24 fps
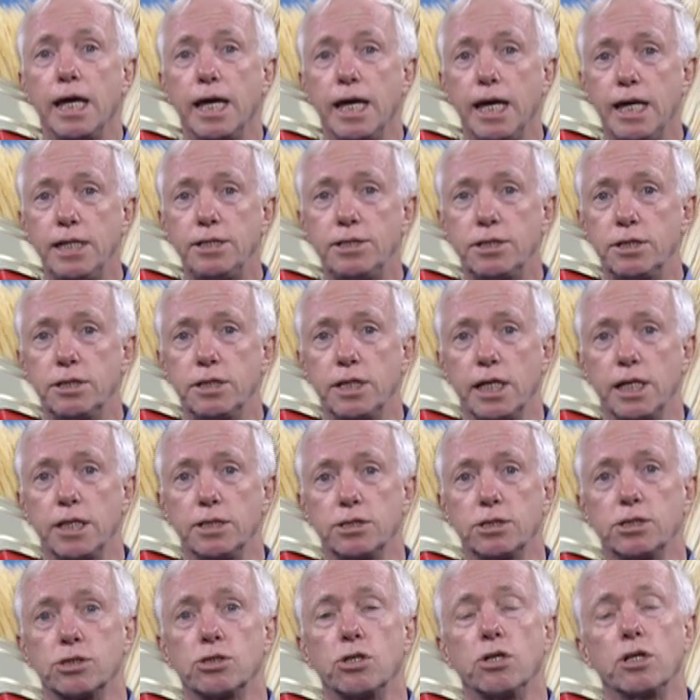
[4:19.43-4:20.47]
Each of
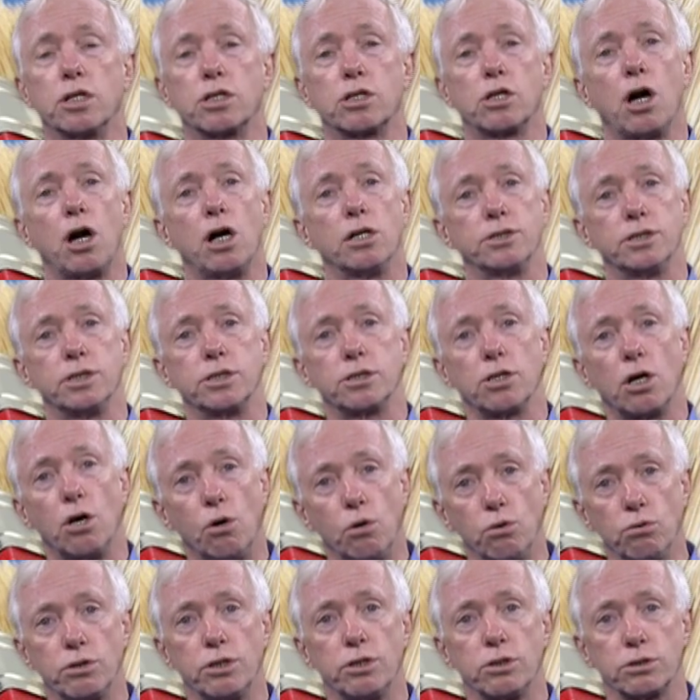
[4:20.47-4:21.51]
these is going to cause its
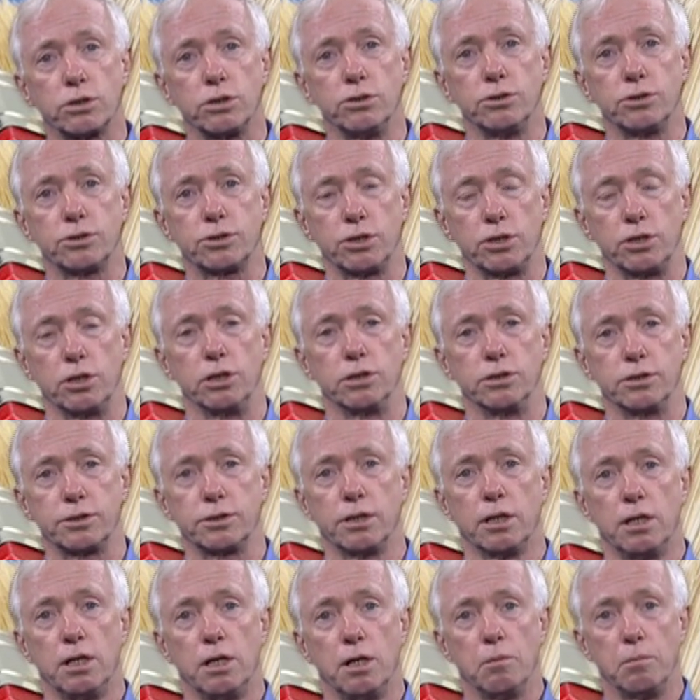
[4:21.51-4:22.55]
own little
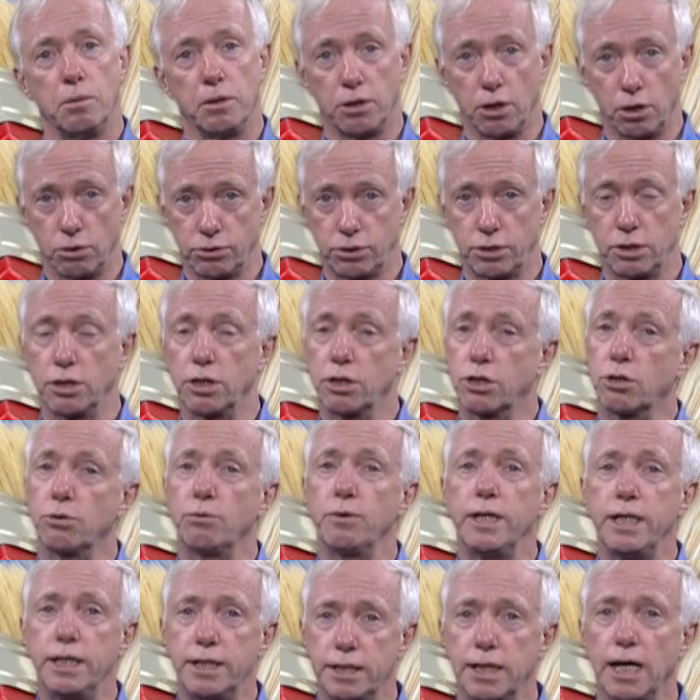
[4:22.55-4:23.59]
concerns, but those are the
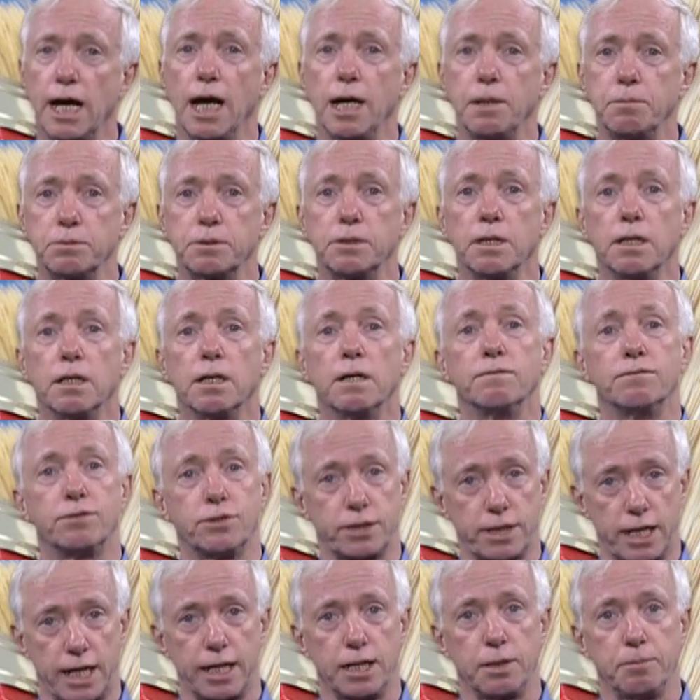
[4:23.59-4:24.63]
three types of
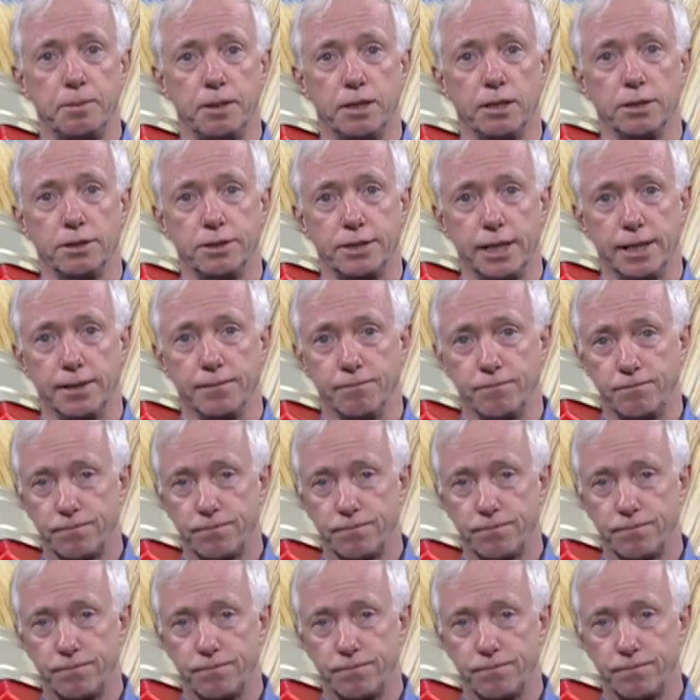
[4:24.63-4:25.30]
solubility.